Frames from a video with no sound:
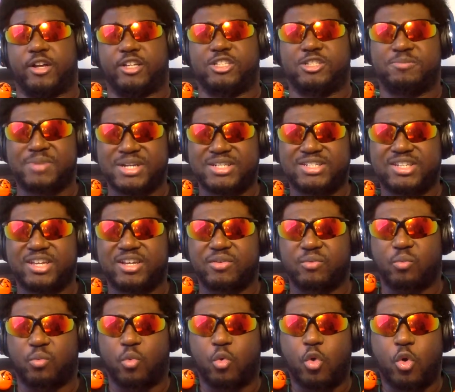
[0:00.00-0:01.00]
especially
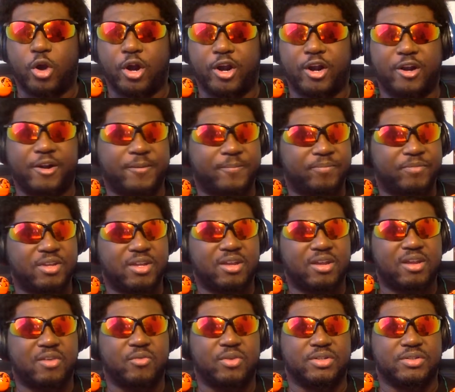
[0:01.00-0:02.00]
in war,
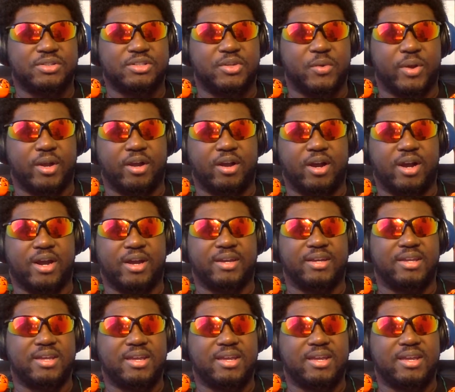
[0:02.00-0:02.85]
which is going on.